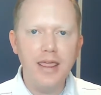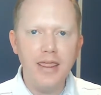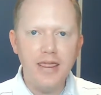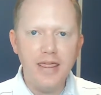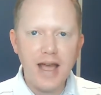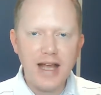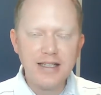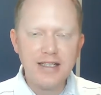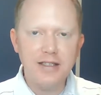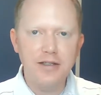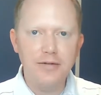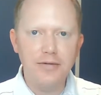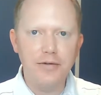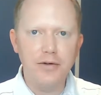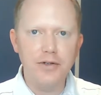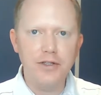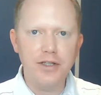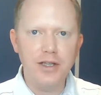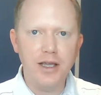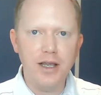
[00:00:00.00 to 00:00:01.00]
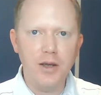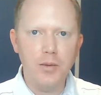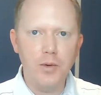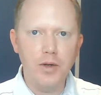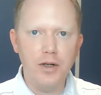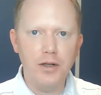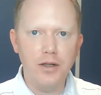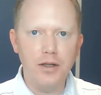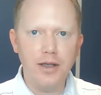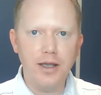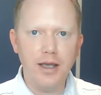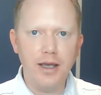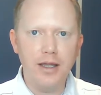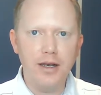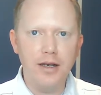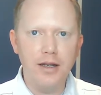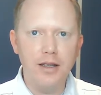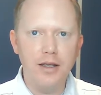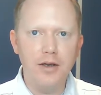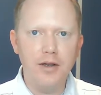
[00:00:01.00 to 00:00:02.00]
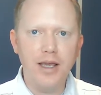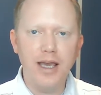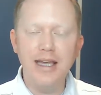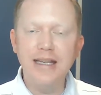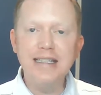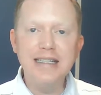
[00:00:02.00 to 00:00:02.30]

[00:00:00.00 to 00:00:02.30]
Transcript: That's the first thing I want to look at. Okay,